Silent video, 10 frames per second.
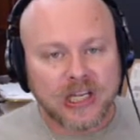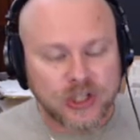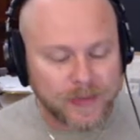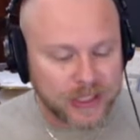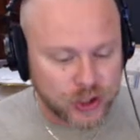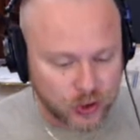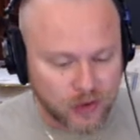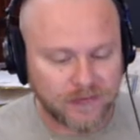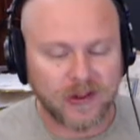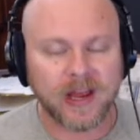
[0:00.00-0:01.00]
to be
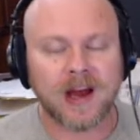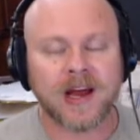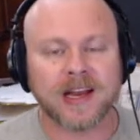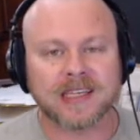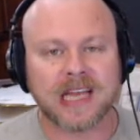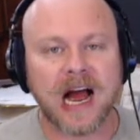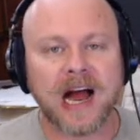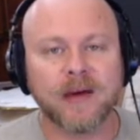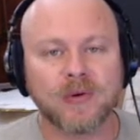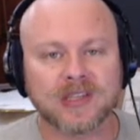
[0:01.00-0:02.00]
truthfully honest,
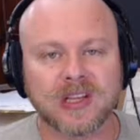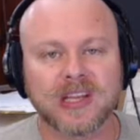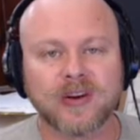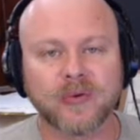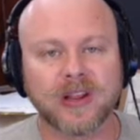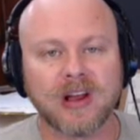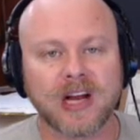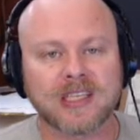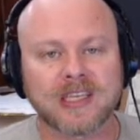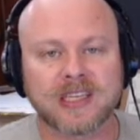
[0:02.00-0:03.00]
I was a little
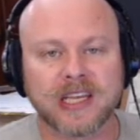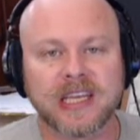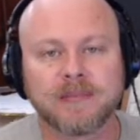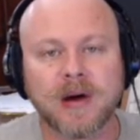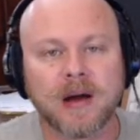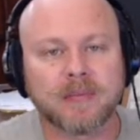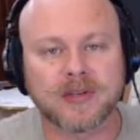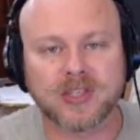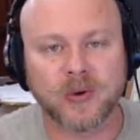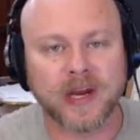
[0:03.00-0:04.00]
reluctant to keep on
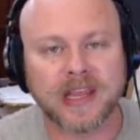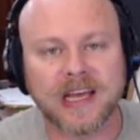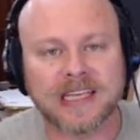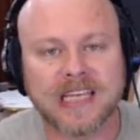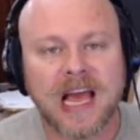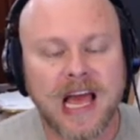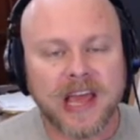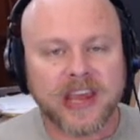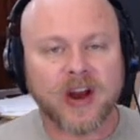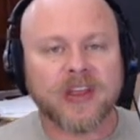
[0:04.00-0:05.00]
pursuing this.
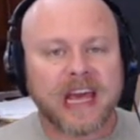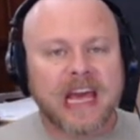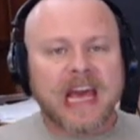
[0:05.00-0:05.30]
You know, the